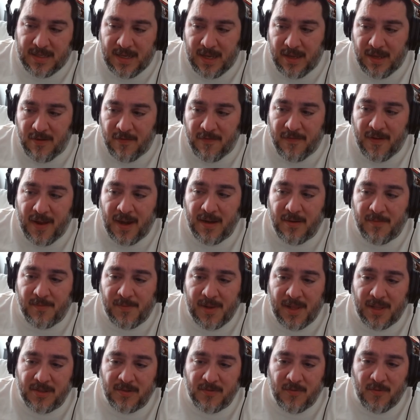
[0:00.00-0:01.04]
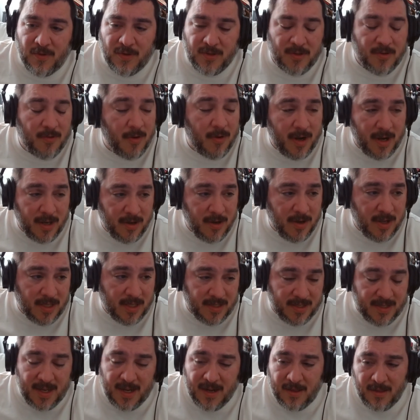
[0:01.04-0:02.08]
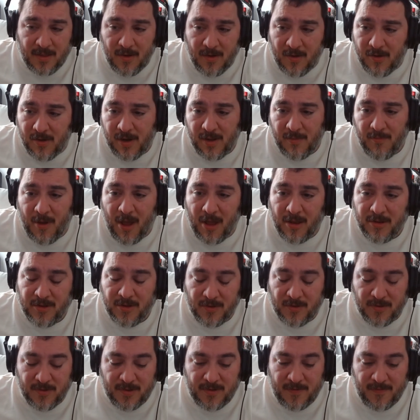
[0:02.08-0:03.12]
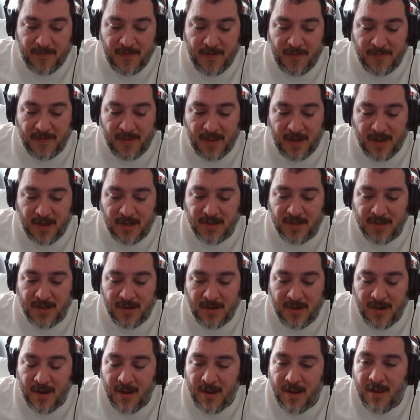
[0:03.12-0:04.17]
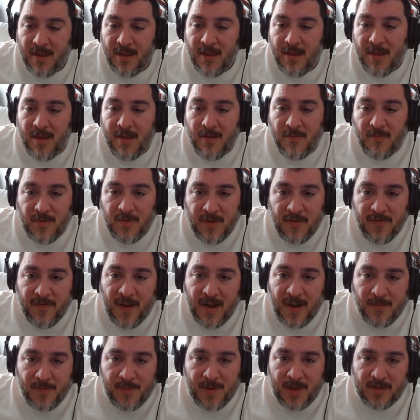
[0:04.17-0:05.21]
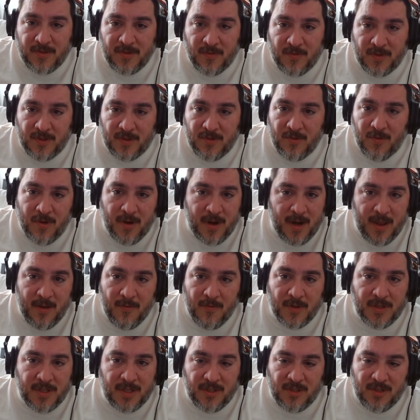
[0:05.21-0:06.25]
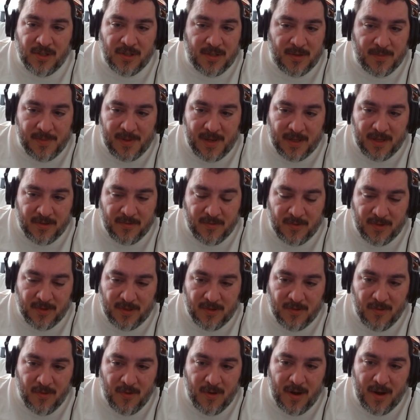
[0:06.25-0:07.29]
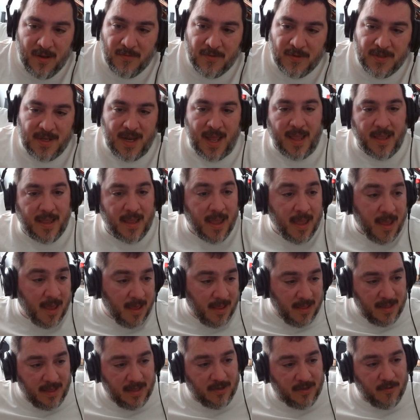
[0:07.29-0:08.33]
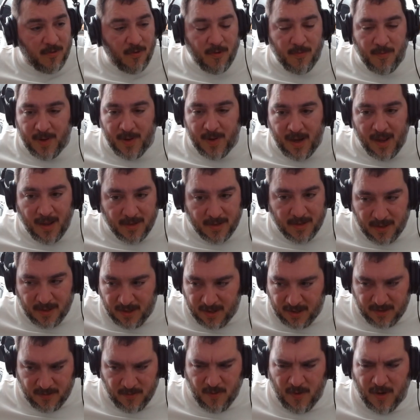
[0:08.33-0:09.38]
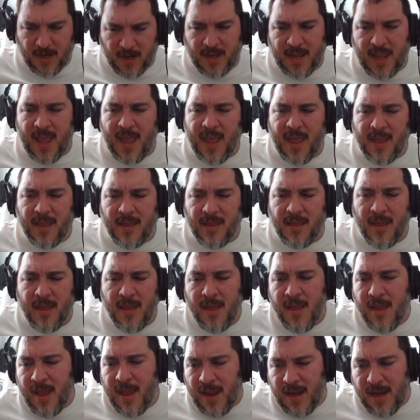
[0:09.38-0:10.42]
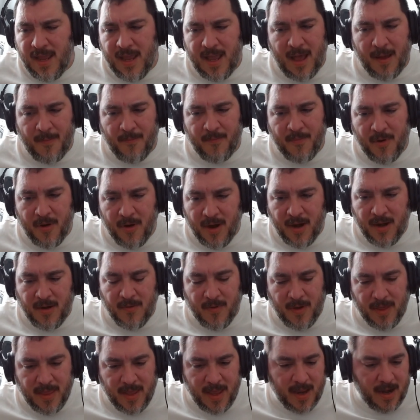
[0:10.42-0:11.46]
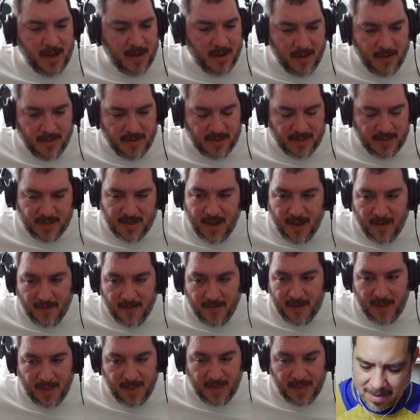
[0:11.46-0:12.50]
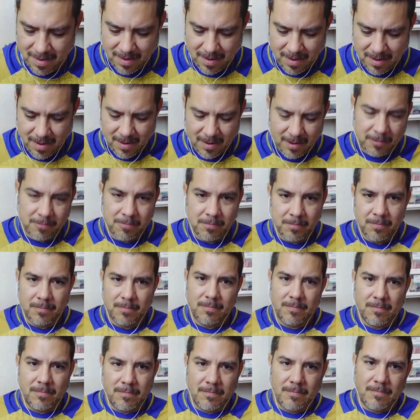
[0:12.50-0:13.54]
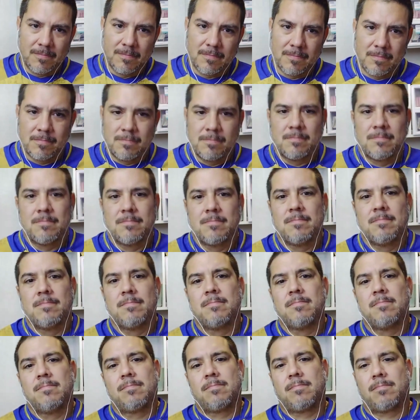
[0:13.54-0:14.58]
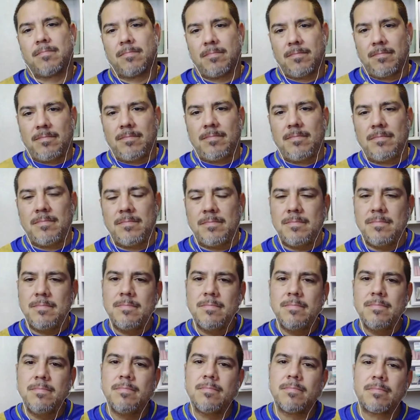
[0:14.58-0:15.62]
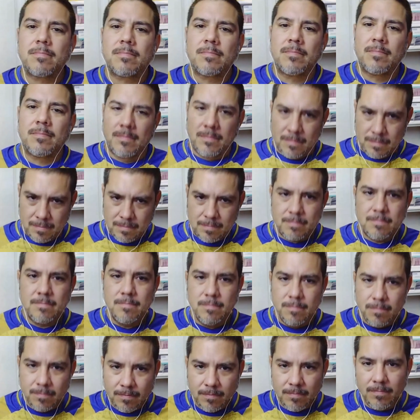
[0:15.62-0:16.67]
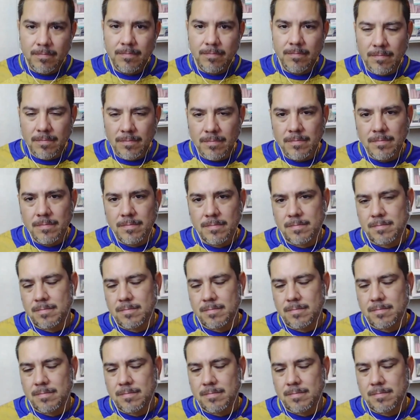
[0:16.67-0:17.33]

say you find a +1 sword, and you can see it in the early modules of 5th edition. When you find a +1 sword, it wasn't just a +1 sword. It was like this sword belonged to this one king, and he got buried with it, and all this stuff. And it had that magical +1, trait to it. And even though it